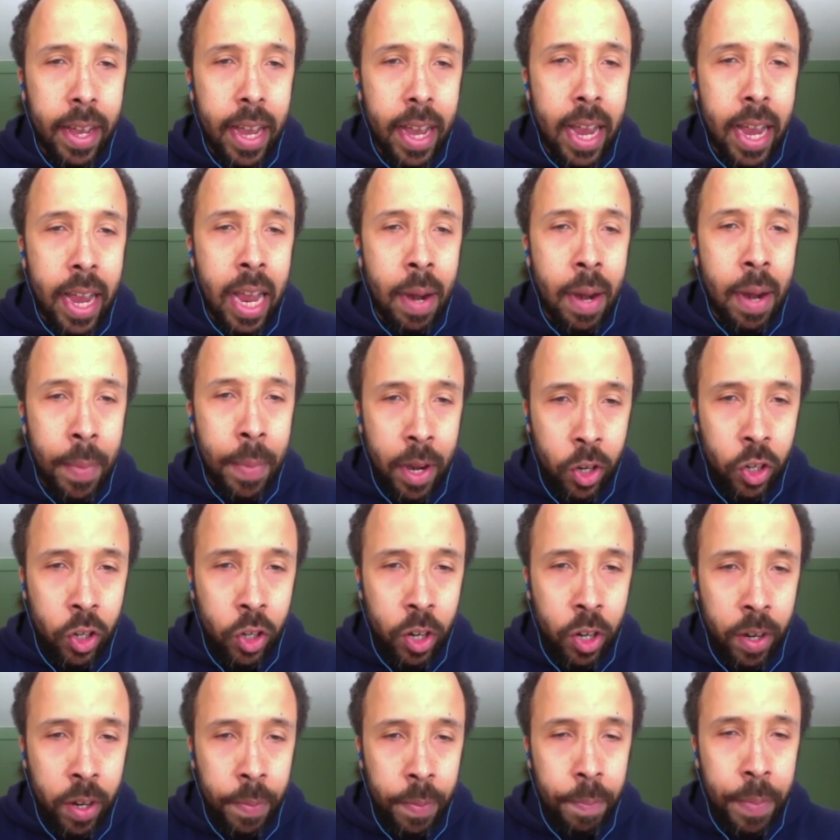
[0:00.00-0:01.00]
and
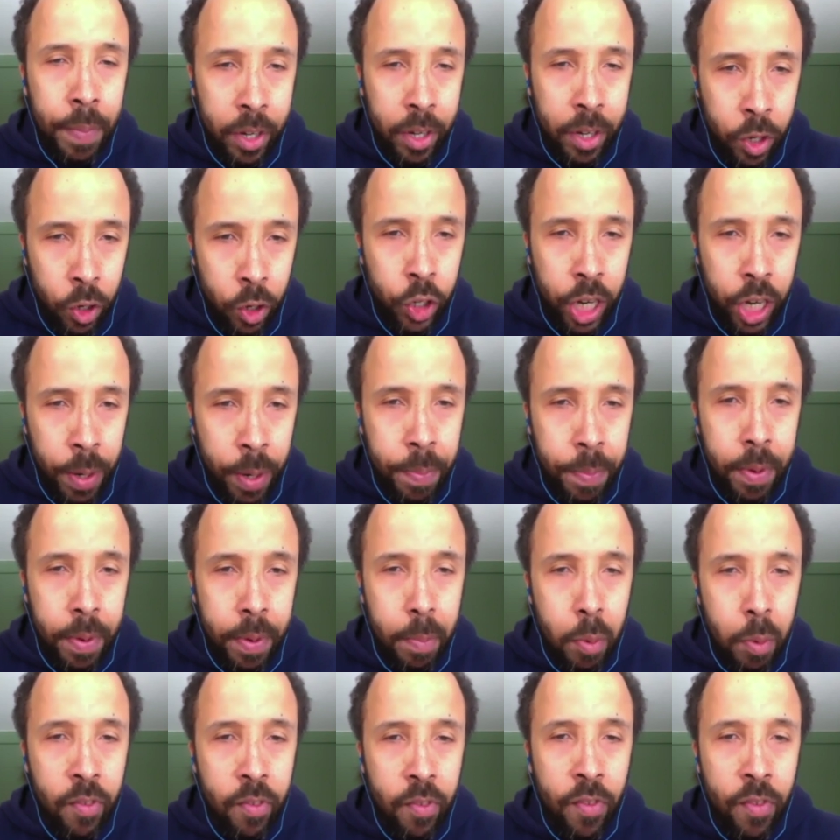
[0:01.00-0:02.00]
mentorship
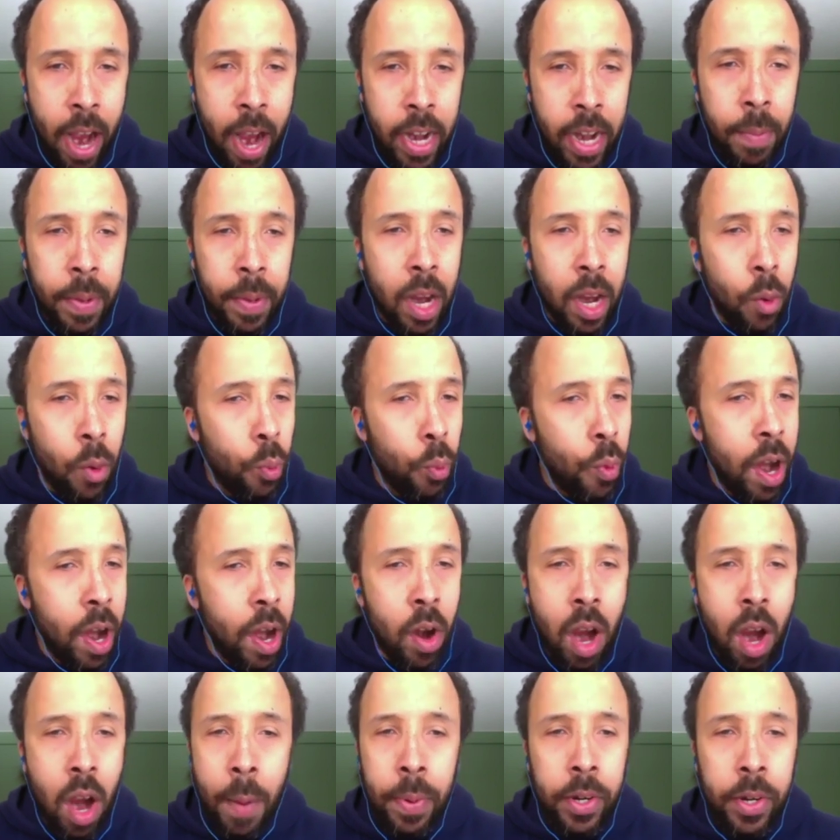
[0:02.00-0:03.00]
provided me a rare
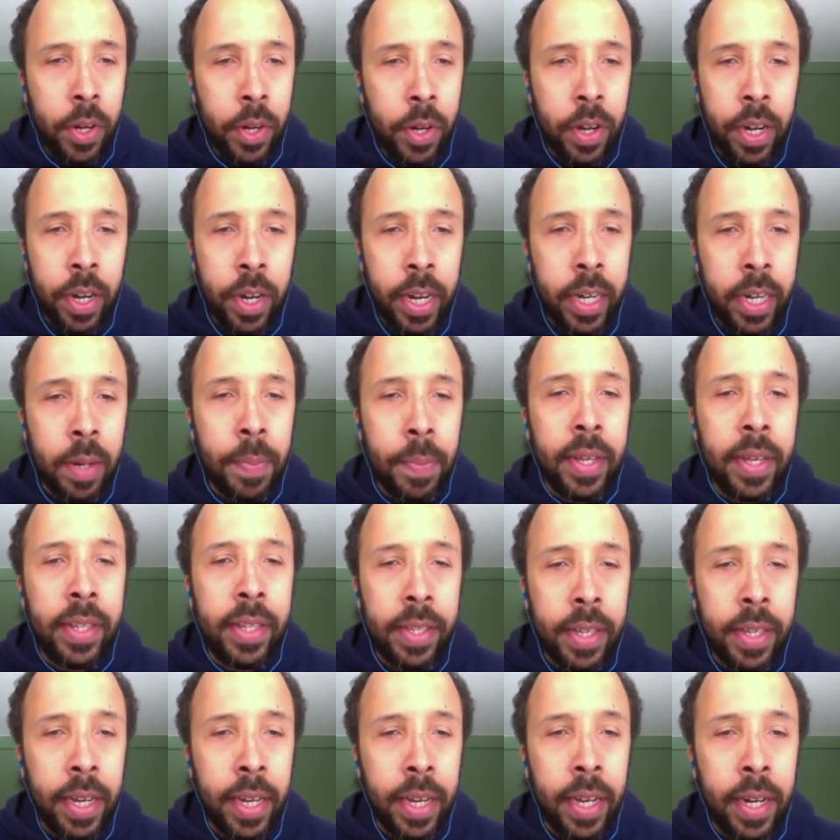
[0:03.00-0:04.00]
opportunity to be
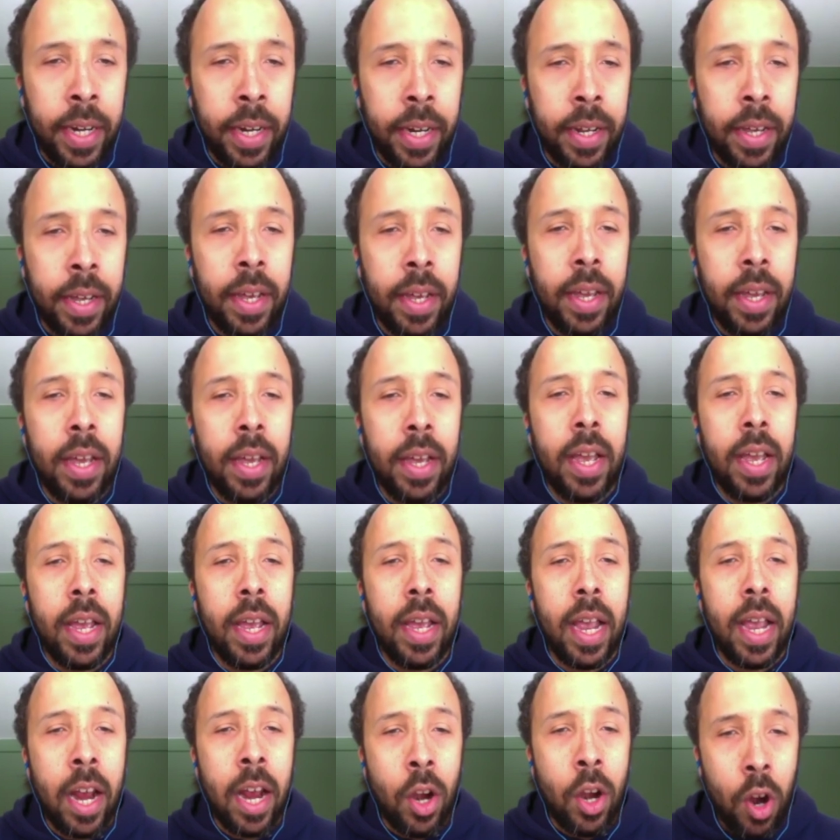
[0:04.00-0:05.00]
seen
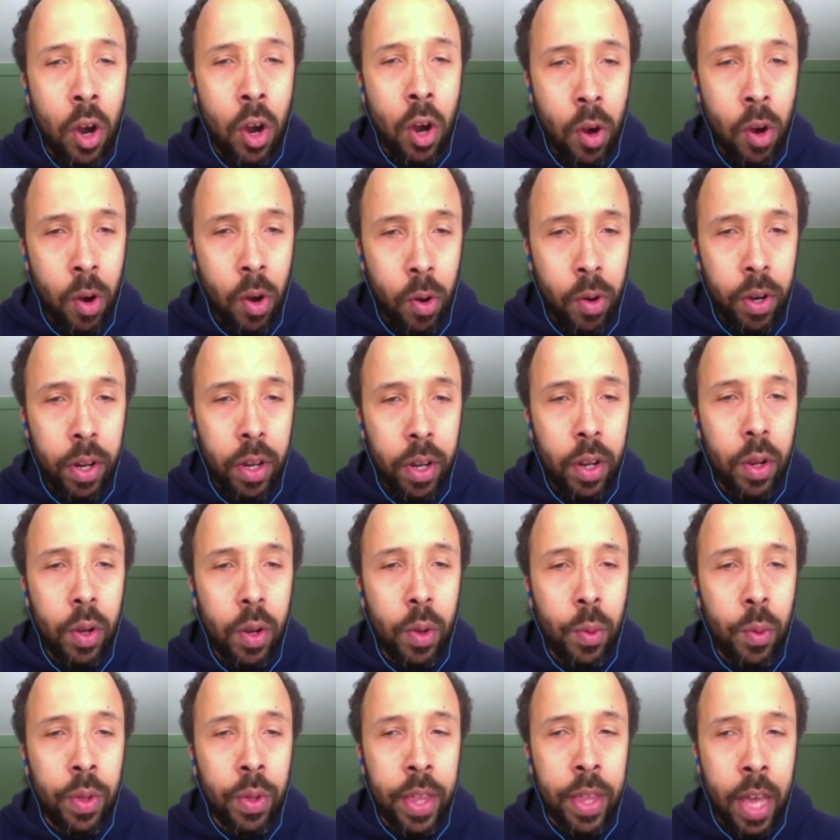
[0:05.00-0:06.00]
and heard
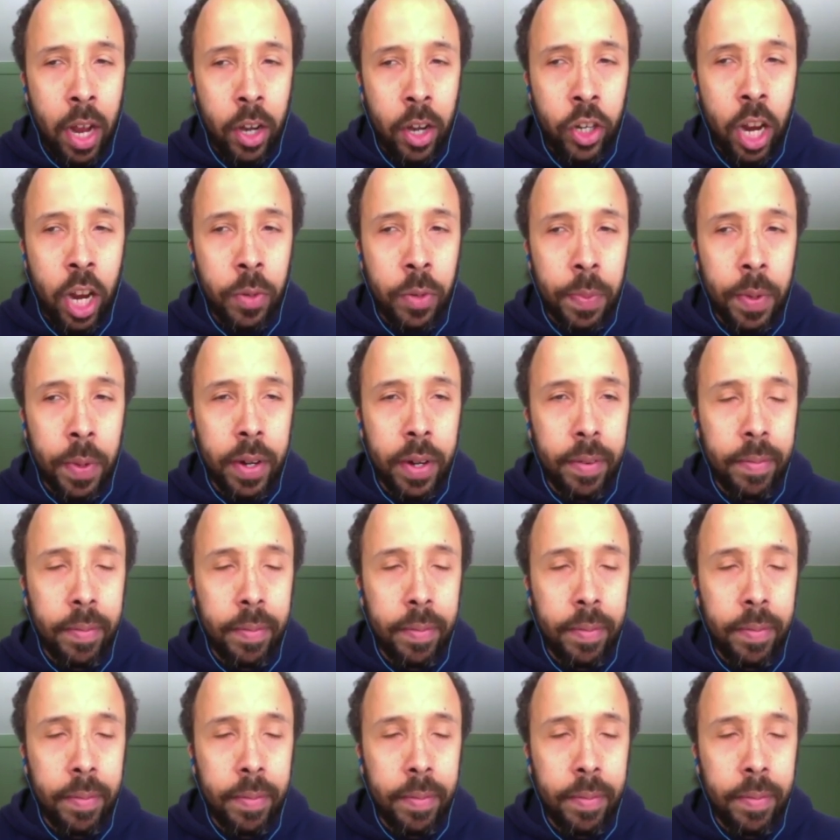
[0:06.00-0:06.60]
without judgment.